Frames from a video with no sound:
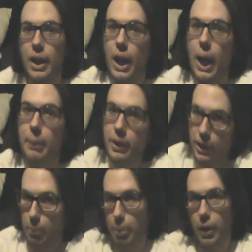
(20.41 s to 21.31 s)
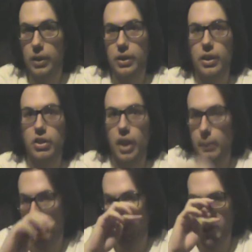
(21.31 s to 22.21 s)
I'm going to compare it to the sub
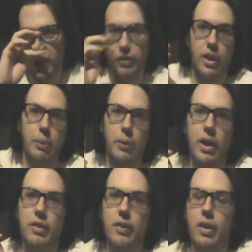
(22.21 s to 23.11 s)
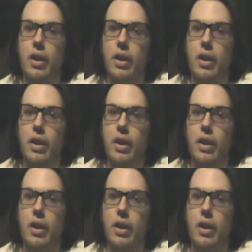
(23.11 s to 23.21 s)
version that's available on